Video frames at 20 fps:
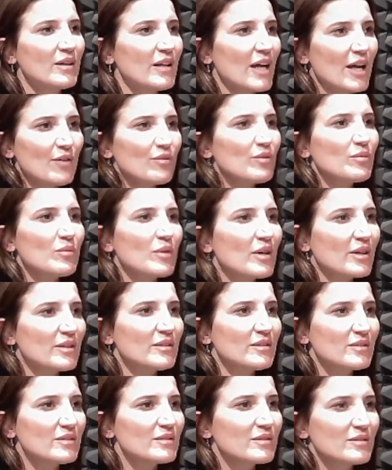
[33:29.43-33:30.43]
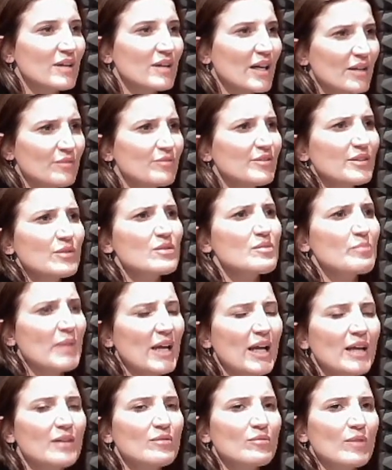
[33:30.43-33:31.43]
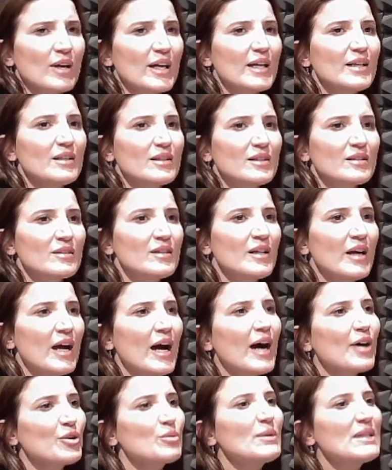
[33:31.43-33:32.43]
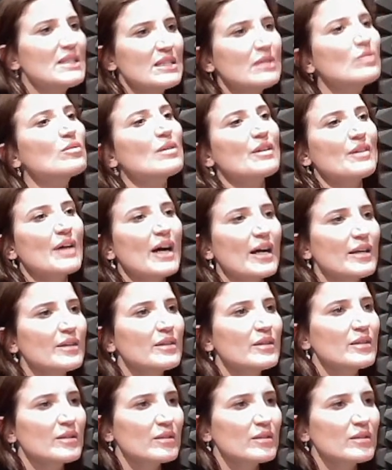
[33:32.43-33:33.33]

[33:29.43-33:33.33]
Everyone feels pain, right? And how do we deal with that?